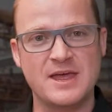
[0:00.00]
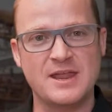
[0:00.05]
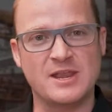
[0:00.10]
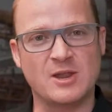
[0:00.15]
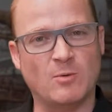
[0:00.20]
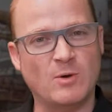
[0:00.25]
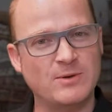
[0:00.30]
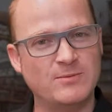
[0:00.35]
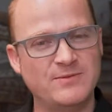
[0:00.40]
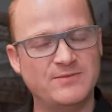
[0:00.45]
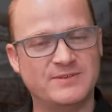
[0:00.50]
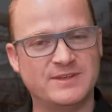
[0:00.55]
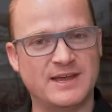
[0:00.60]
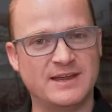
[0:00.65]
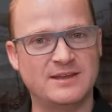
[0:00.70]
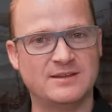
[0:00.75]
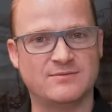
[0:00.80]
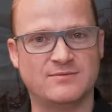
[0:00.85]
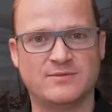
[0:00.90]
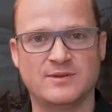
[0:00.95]
Now what we've
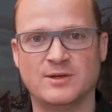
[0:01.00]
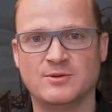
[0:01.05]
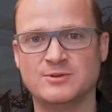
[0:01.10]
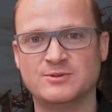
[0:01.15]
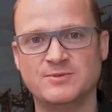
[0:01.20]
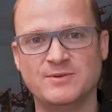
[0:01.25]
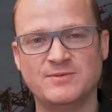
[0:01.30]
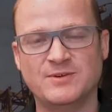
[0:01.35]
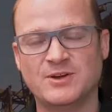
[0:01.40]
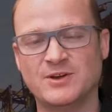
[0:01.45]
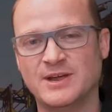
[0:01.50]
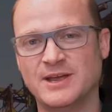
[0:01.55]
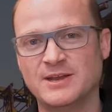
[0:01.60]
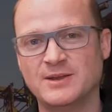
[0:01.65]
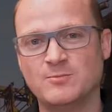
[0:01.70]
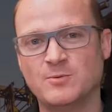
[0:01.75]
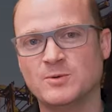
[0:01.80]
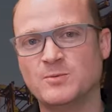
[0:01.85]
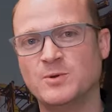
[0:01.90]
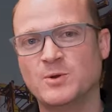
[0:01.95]
done at Flow is we've
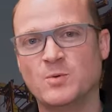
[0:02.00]
created what